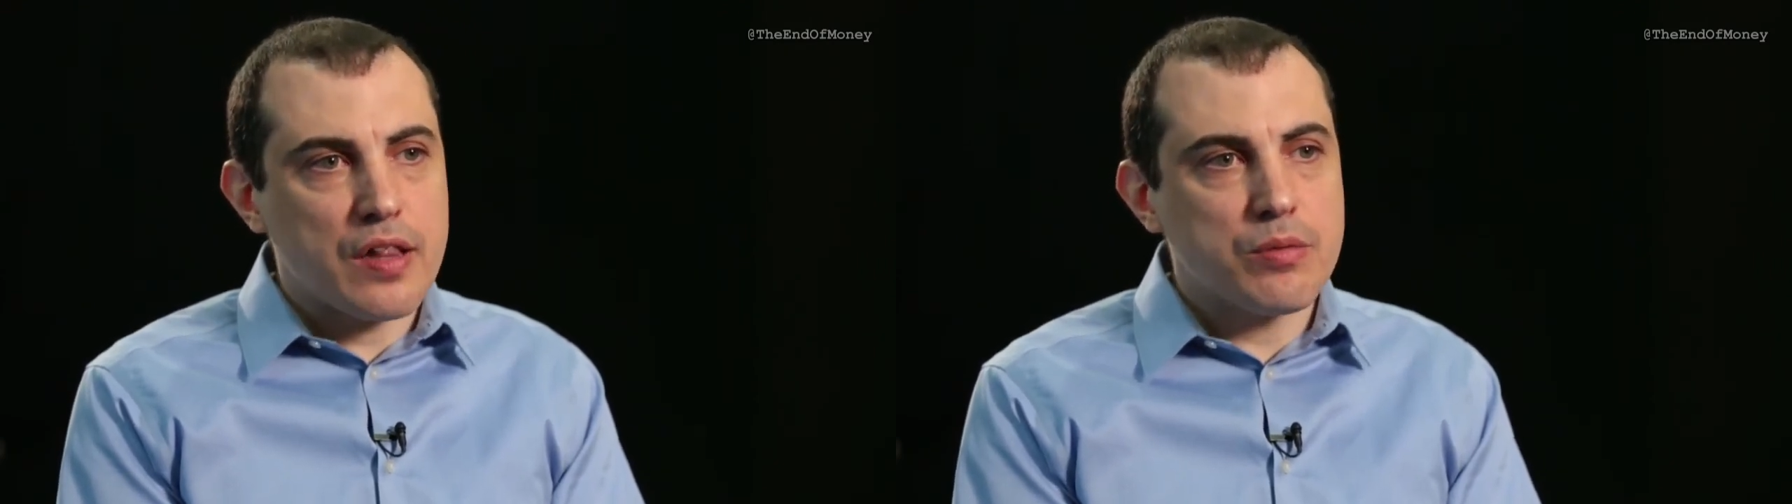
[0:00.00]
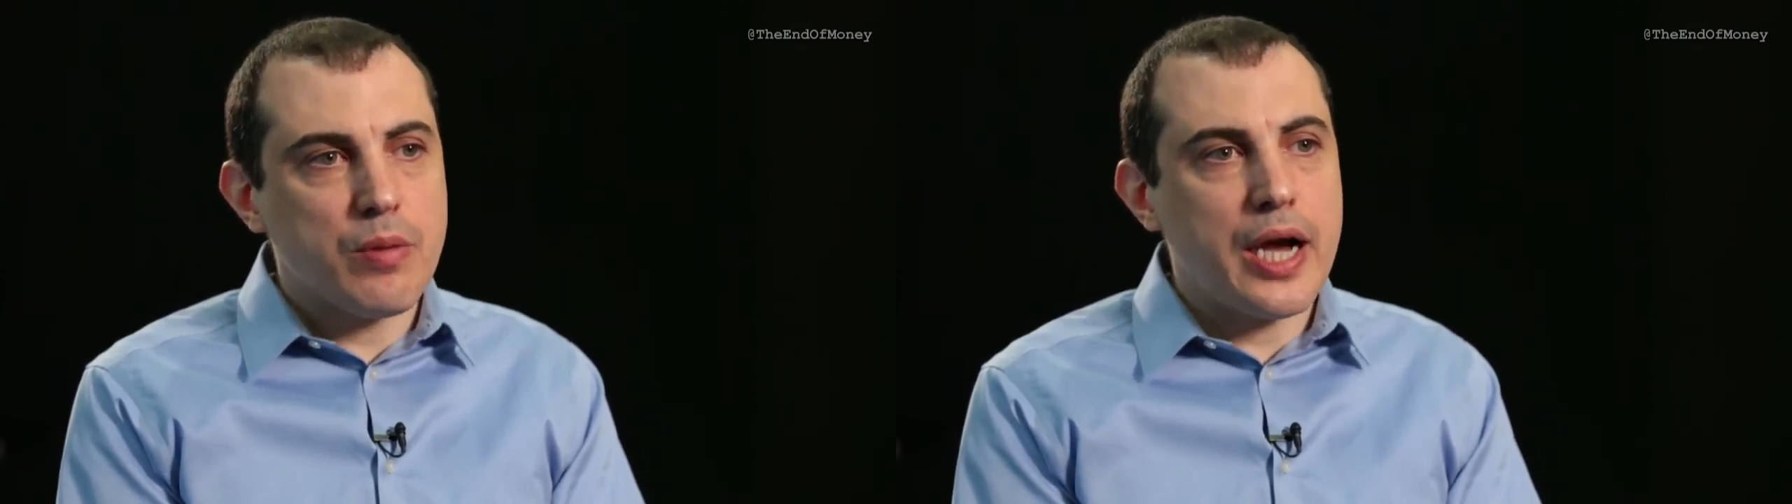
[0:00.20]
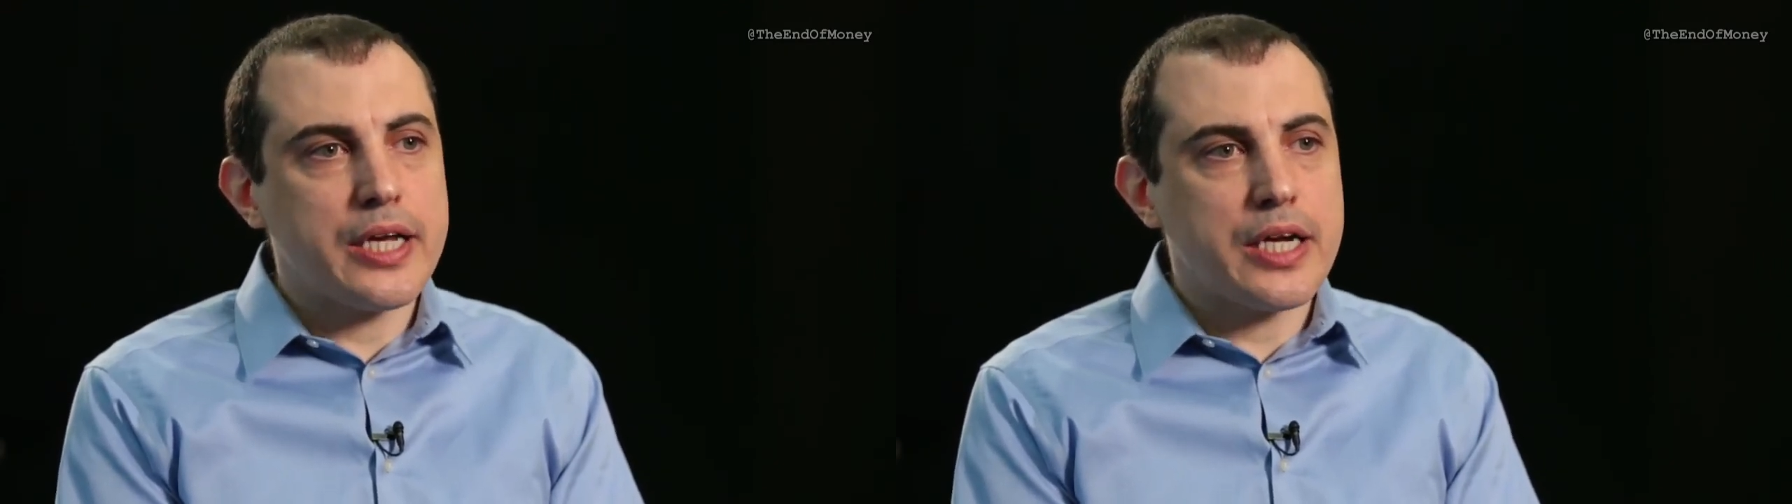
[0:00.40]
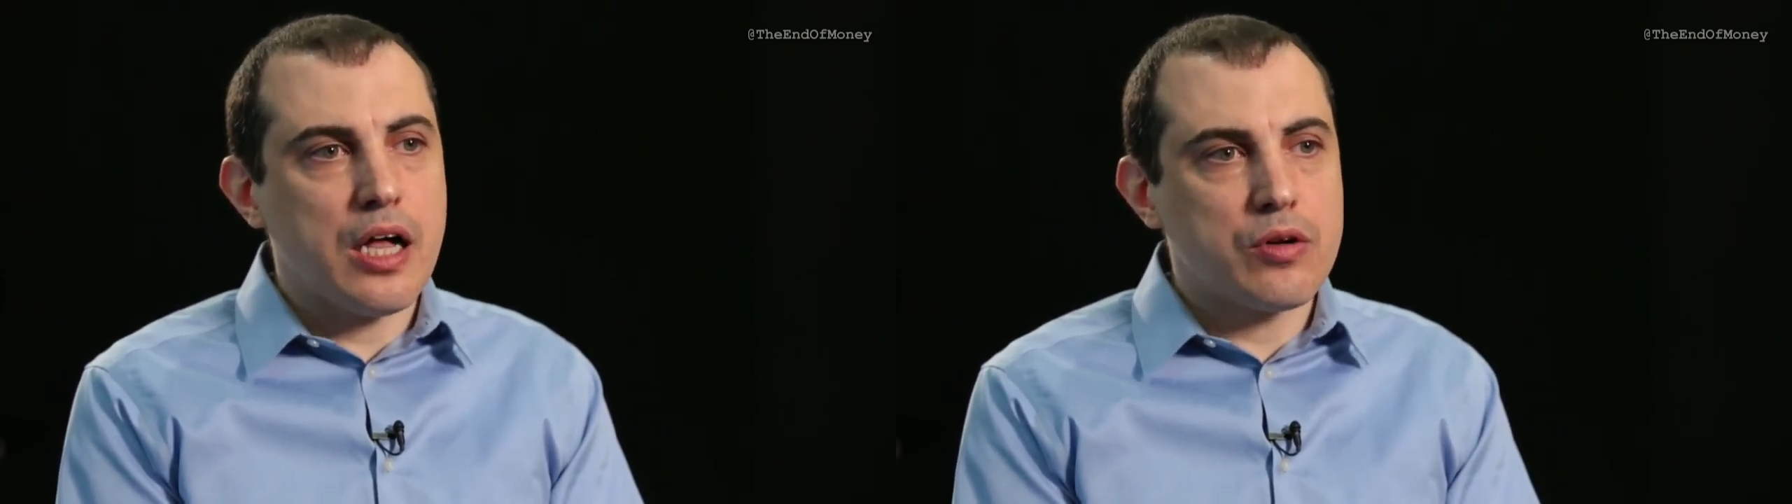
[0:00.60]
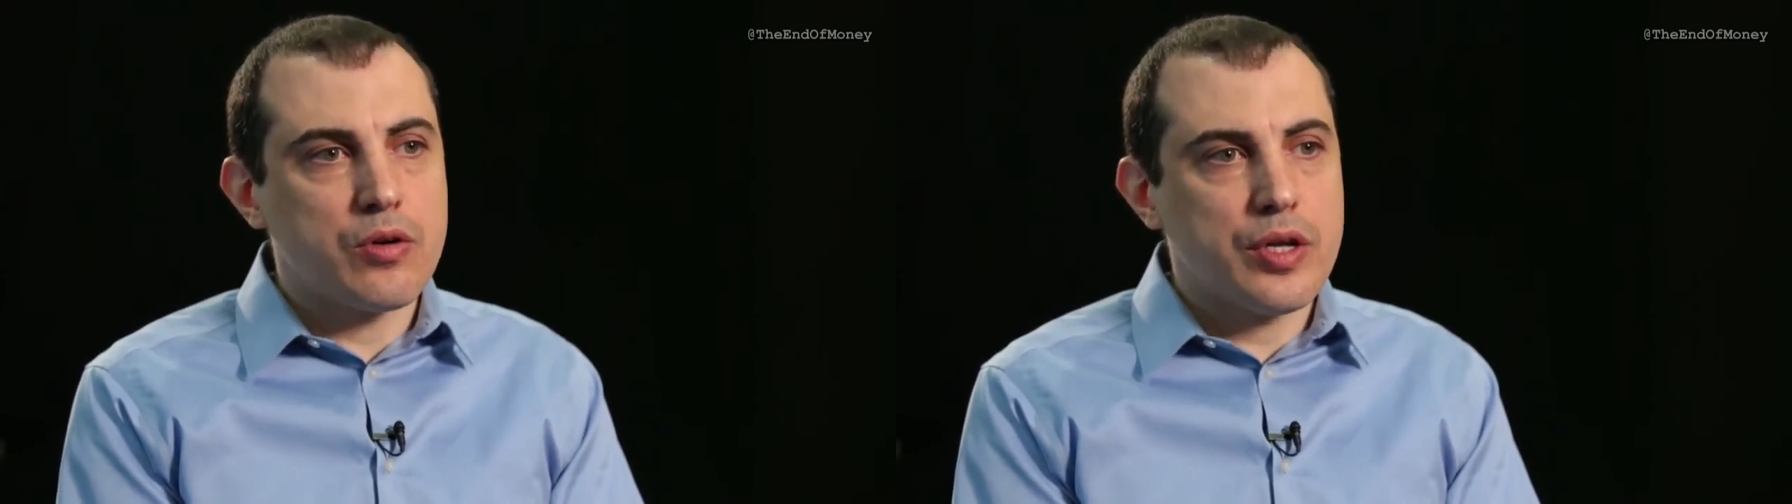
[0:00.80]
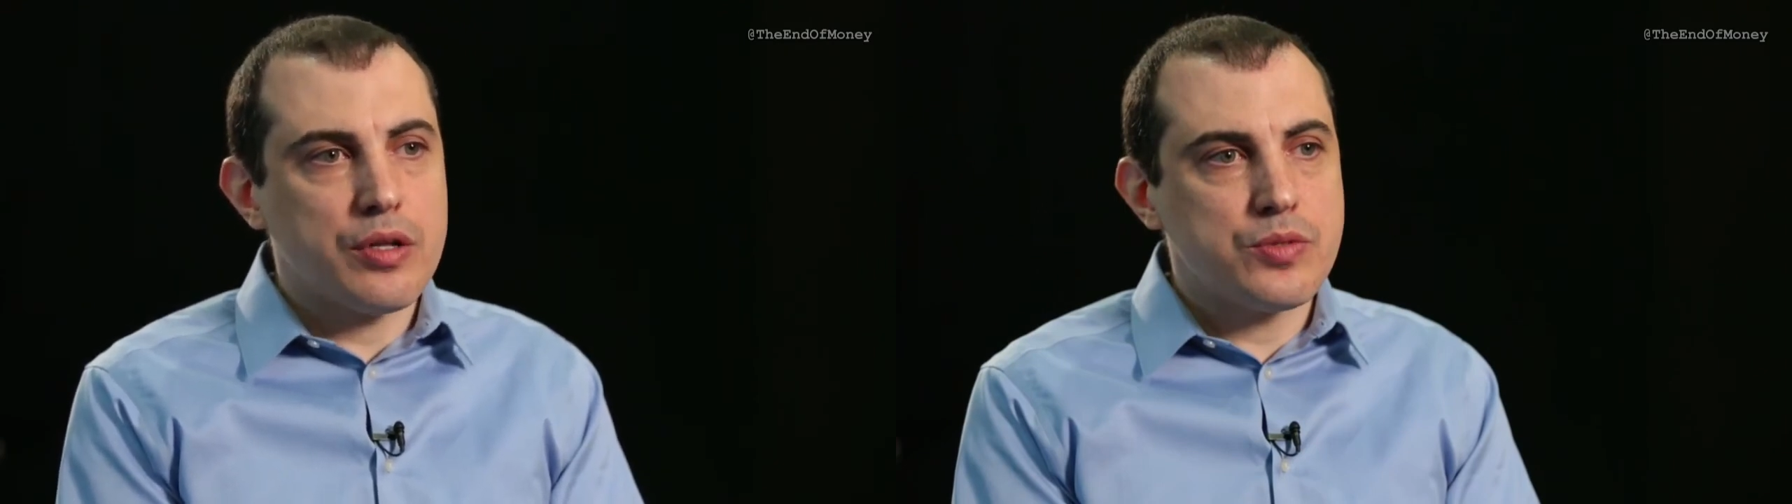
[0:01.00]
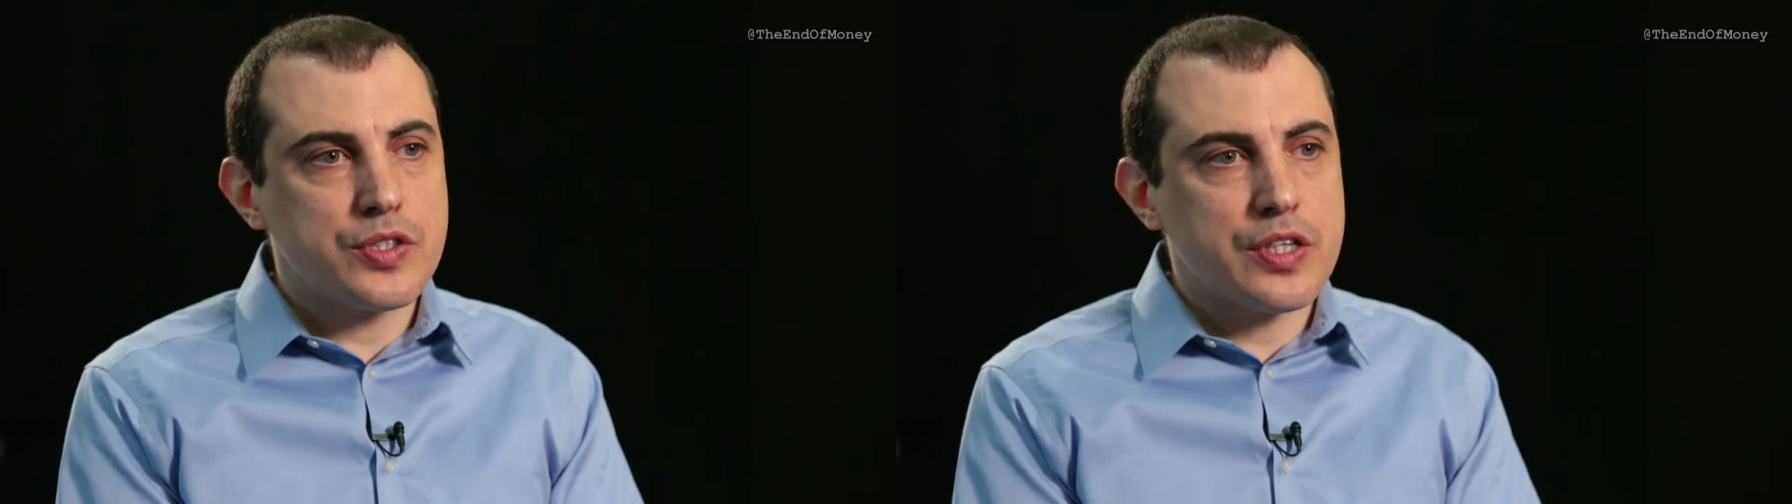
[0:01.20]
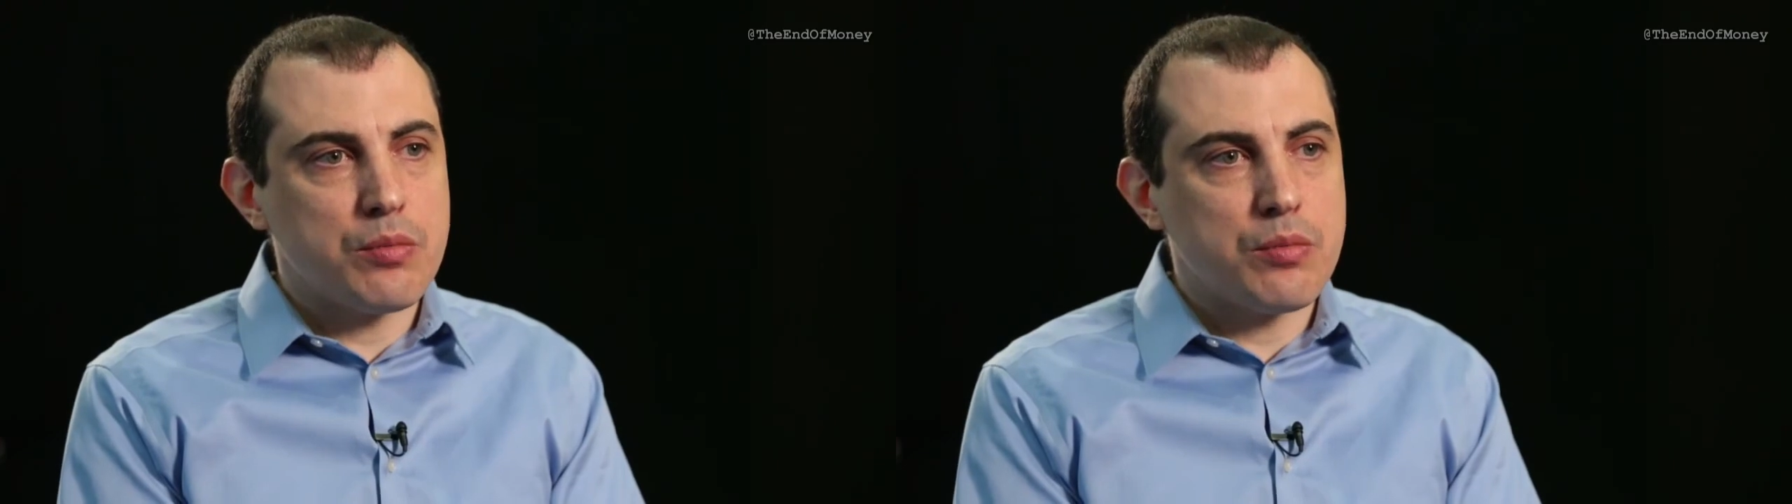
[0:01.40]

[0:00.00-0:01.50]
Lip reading: other mining algorithms